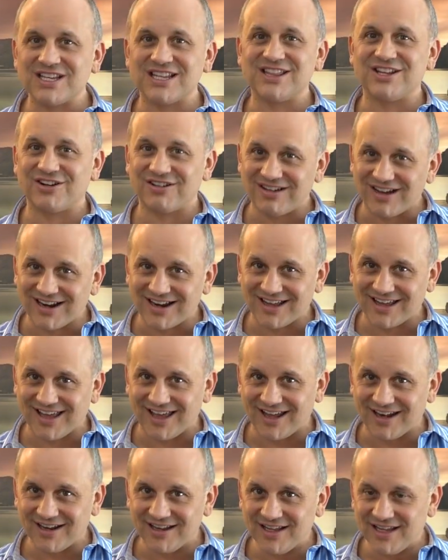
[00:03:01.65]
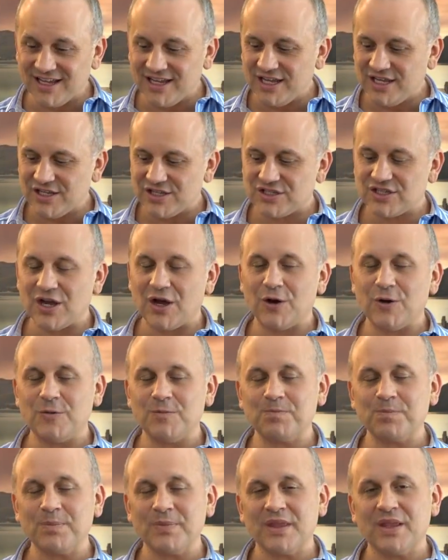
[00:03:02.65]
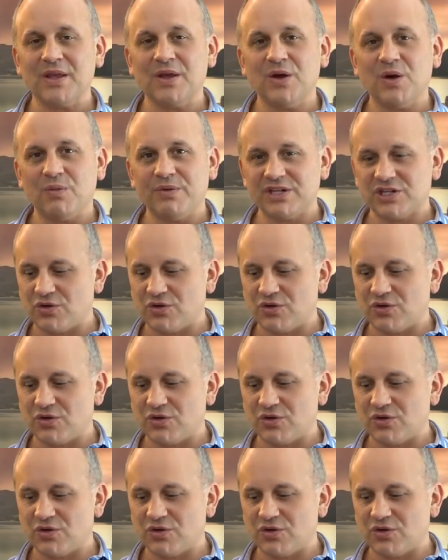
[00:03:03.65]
that they're going to get. So we